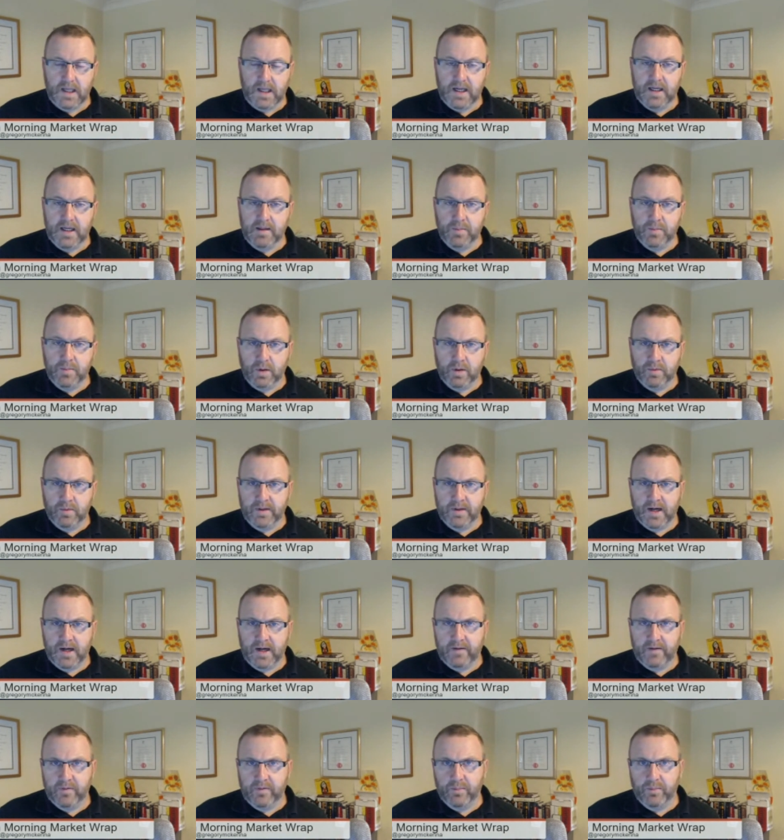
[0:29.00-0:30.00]
anybody with
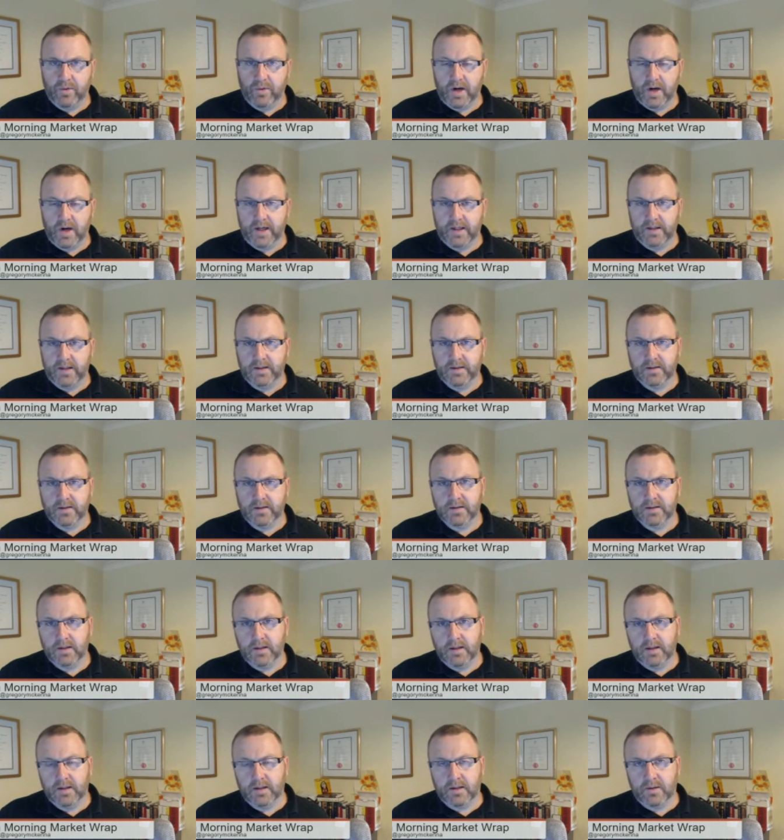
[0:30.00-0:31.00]
half a brain
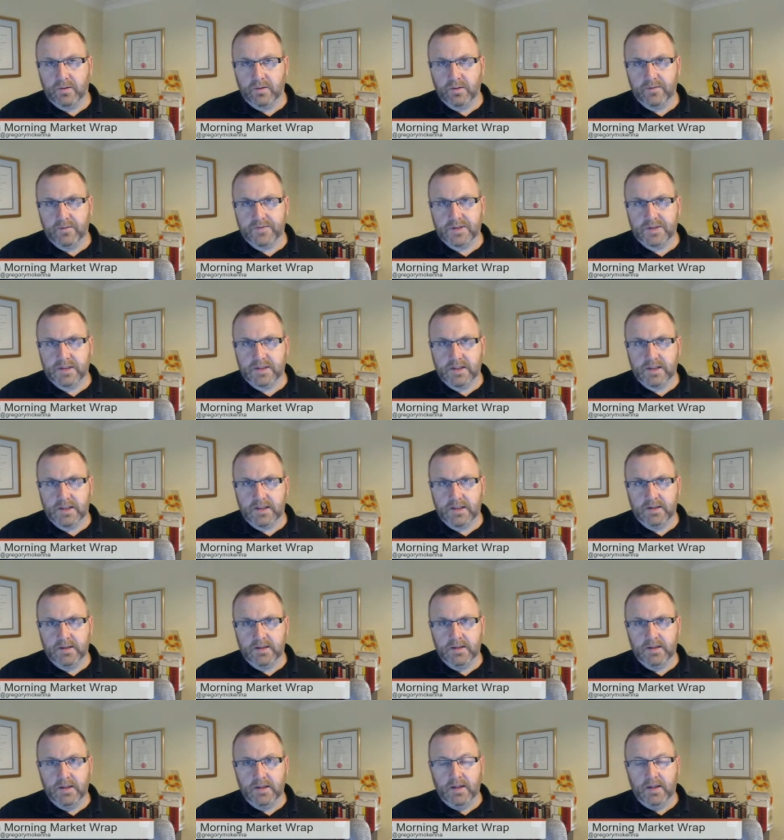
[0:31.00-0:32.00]
could have
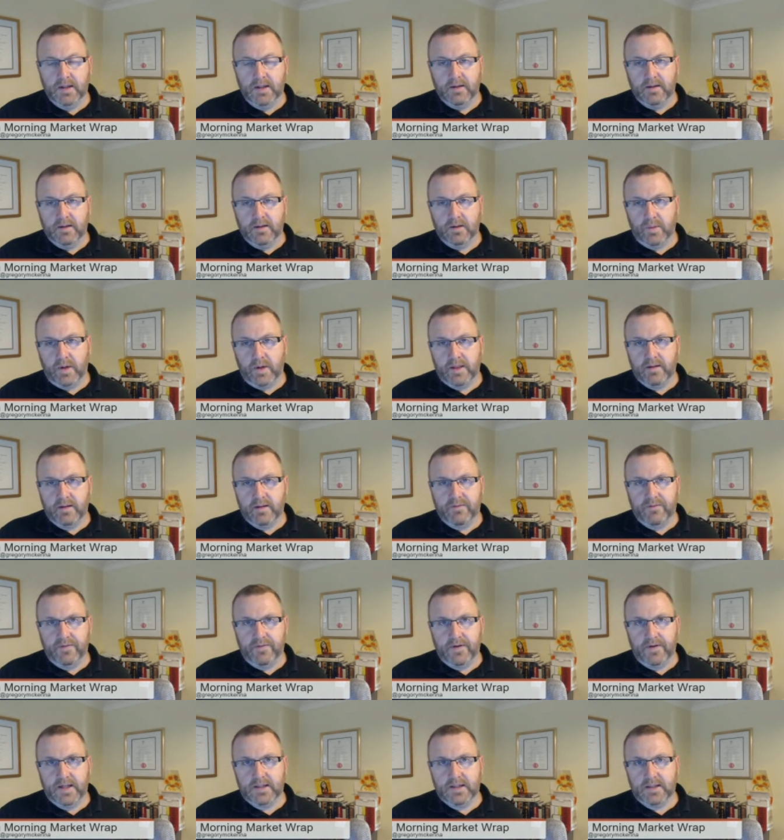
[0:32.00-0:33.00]
seen that when the
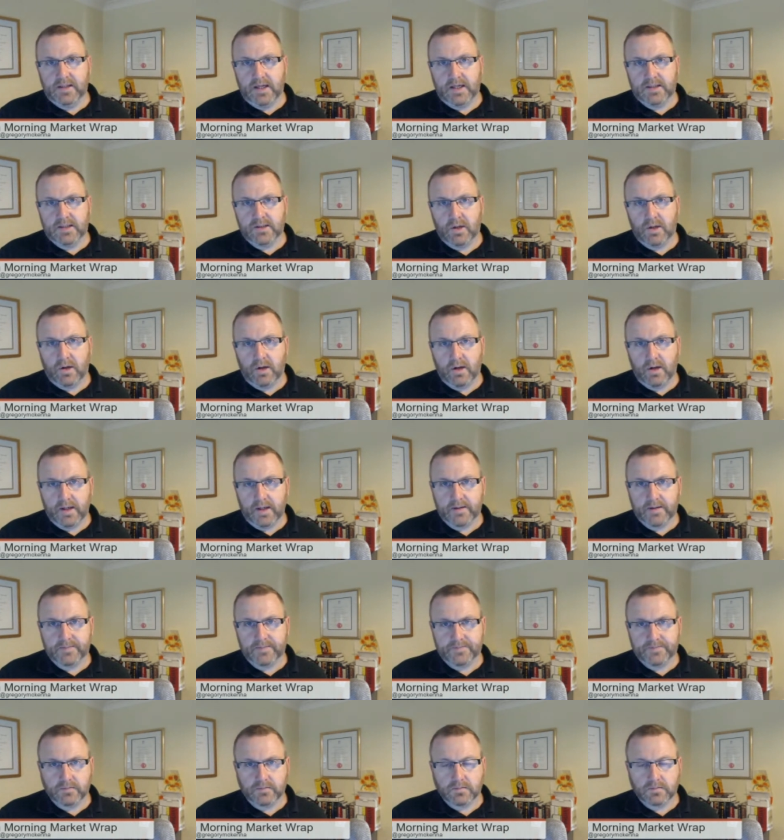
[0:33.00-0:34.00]
Fed does
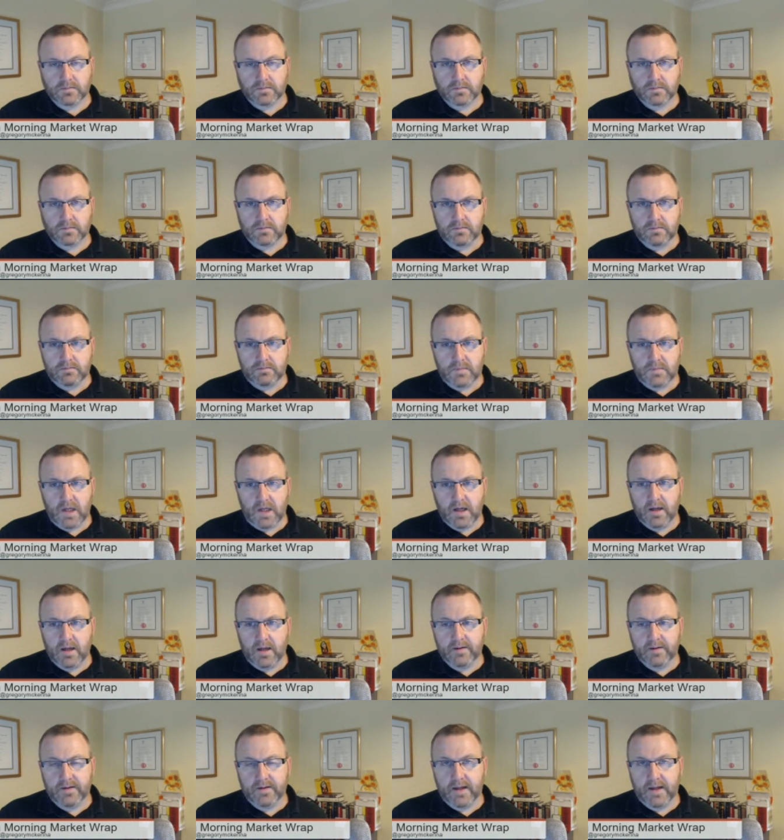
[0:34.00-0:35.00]
hike,
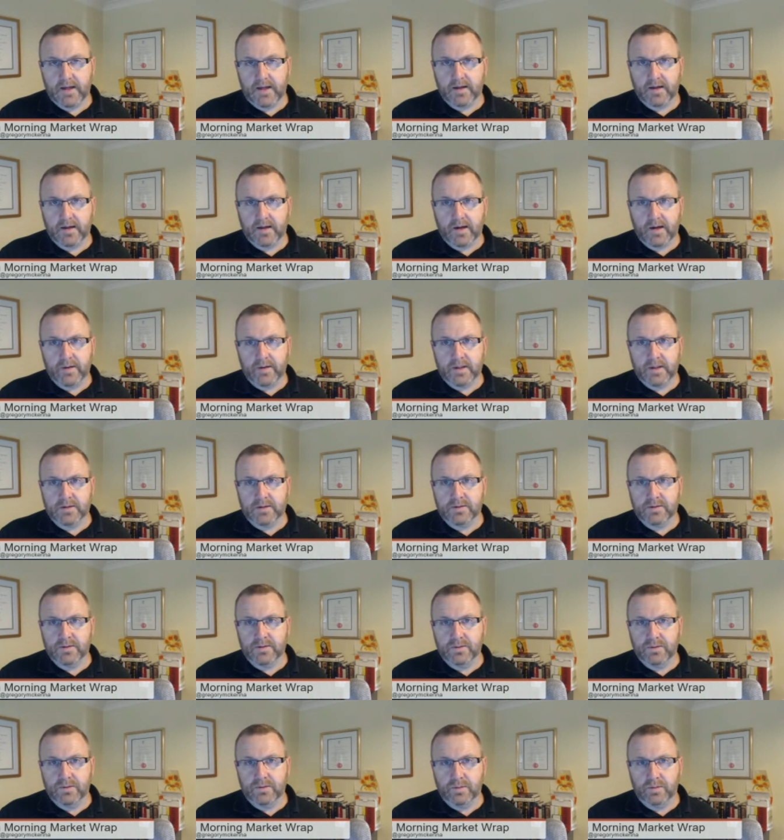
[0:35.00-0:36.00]
that they are going
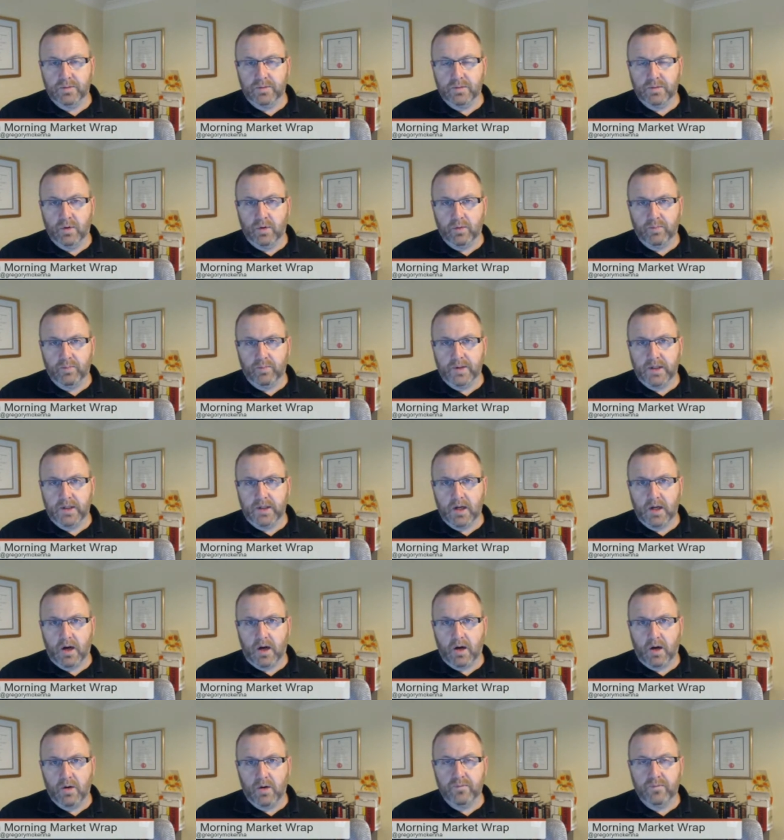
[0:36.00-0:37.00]
to not be
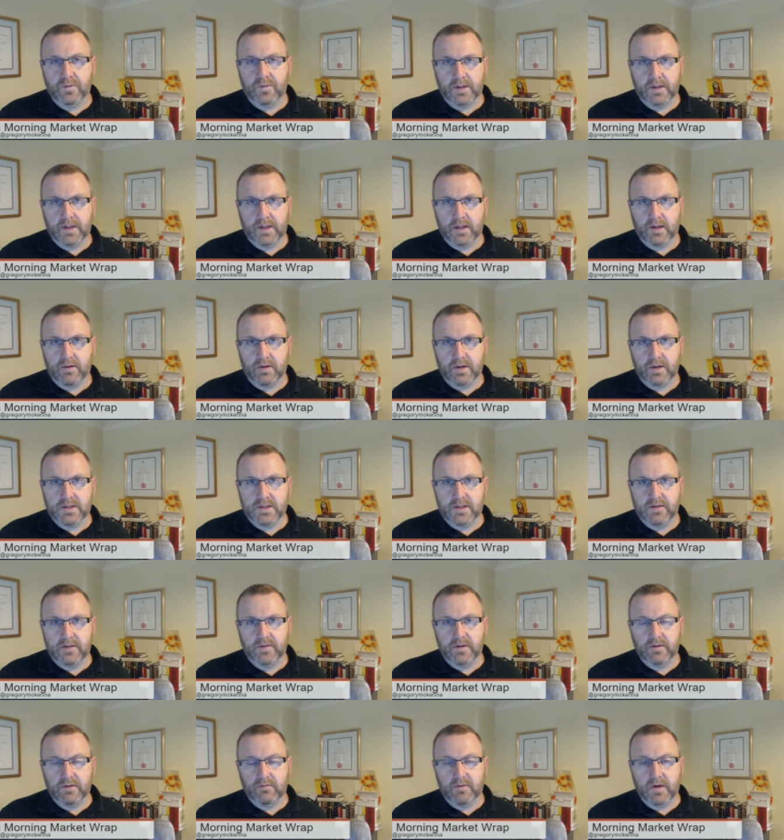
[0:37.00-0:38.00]
overly
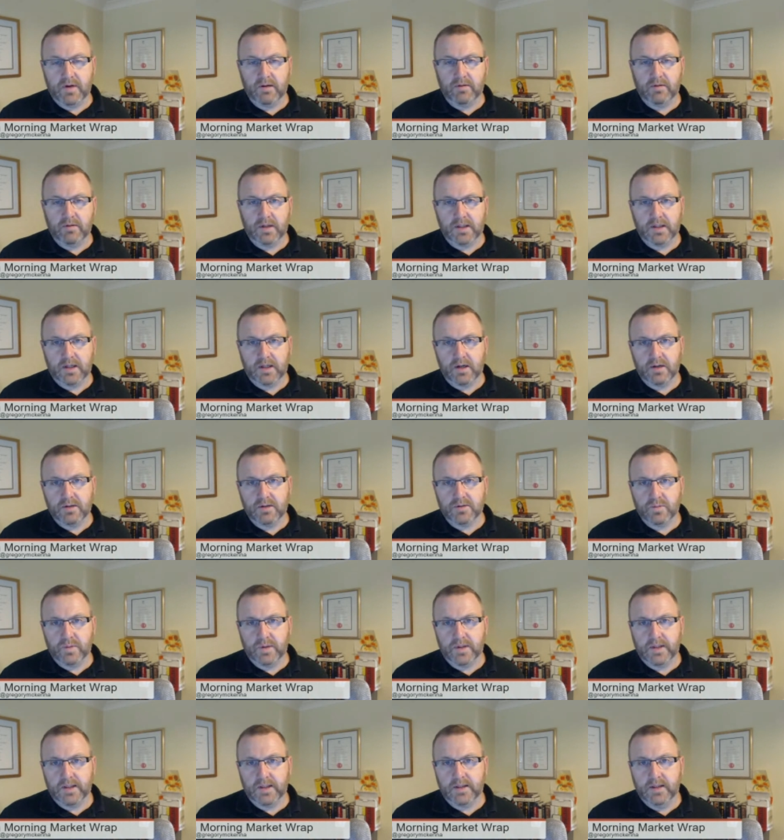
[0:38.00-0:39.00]
aggressive in the rhetoric that goes
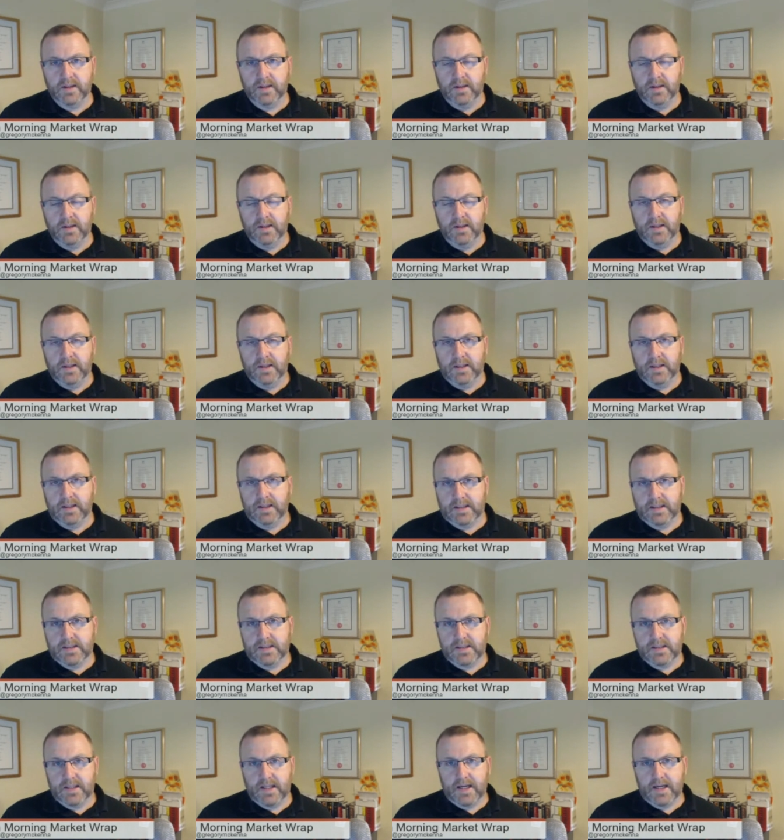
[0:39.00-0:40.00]
with it,
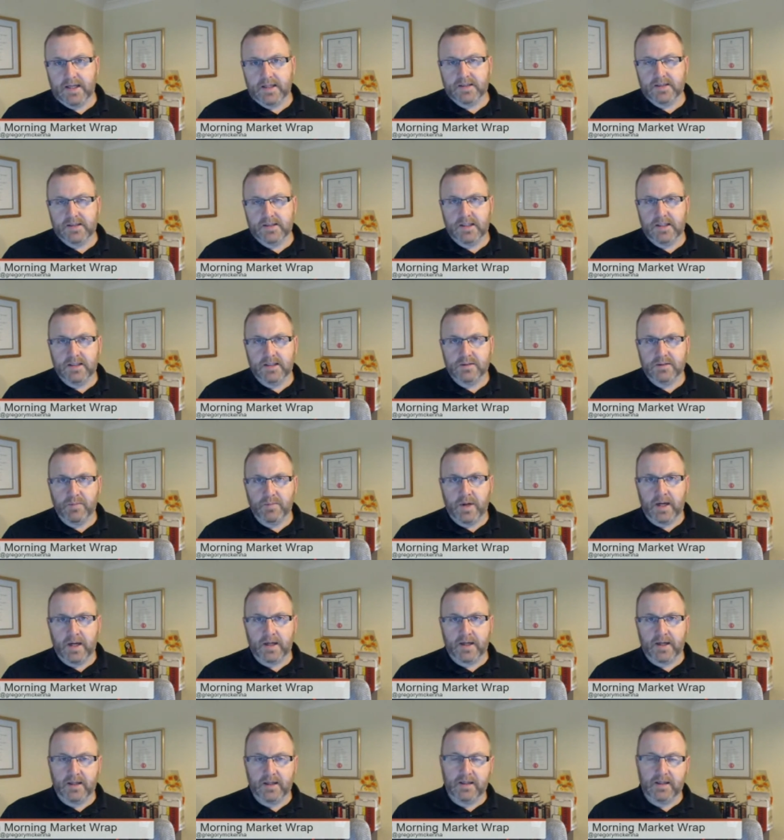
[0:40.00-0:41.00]
lest that sends
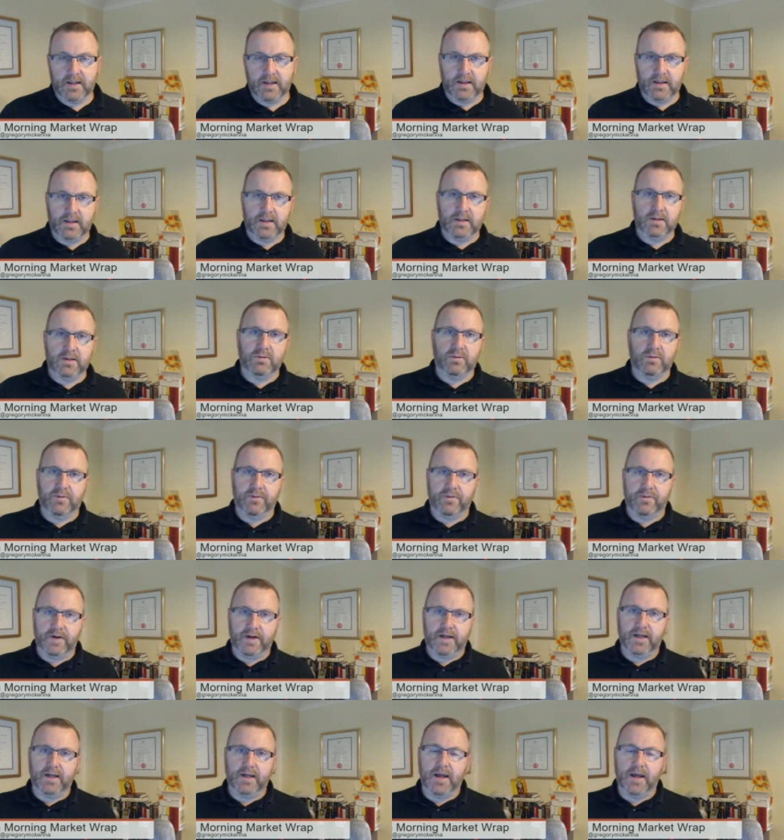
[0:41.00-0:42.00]
market into a
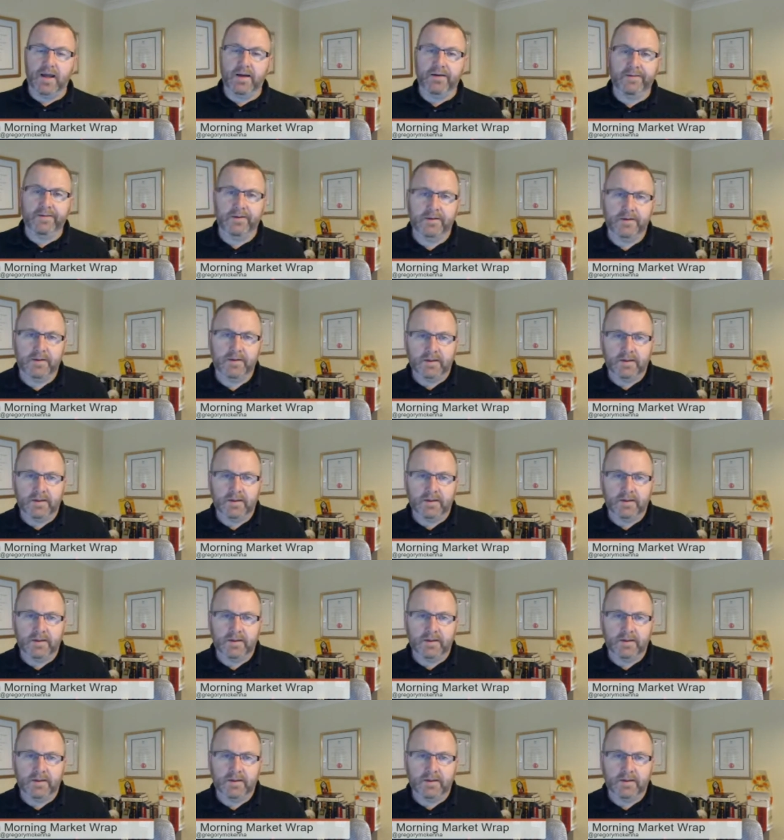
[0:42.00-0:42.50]
funk again.